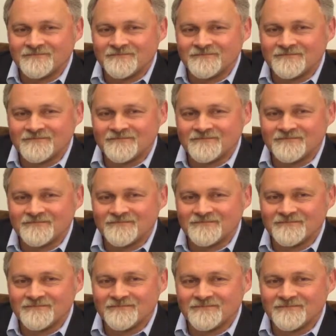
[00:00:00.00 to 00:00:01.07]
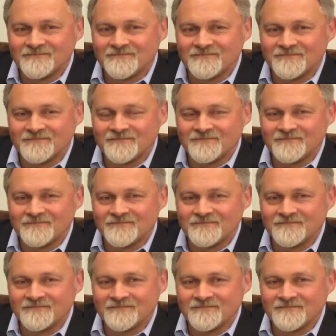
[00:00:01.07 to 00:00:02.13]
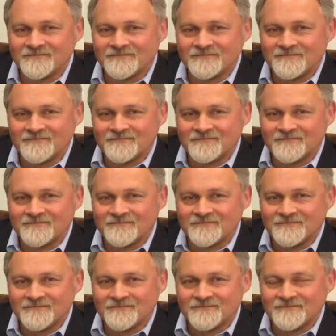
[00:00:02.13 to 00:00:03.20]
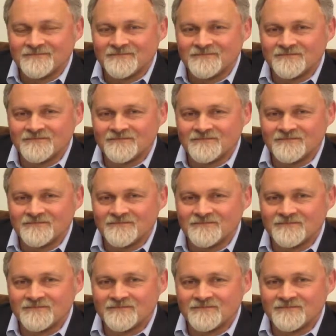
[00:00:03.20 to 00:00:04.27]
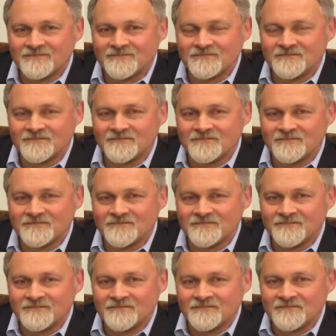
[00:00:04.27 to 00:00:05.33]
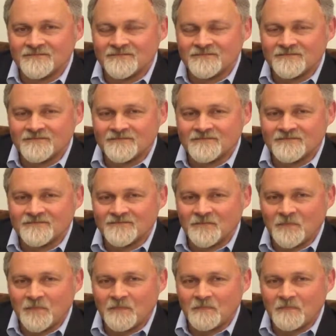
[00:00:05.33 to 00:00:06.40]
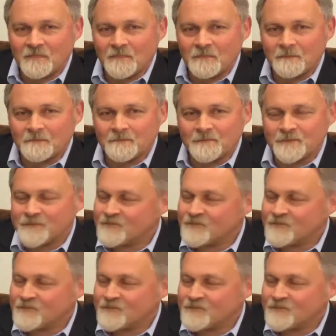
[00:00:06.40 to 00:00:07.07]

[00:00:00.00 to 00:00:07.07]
No words are spoken by the person on screen.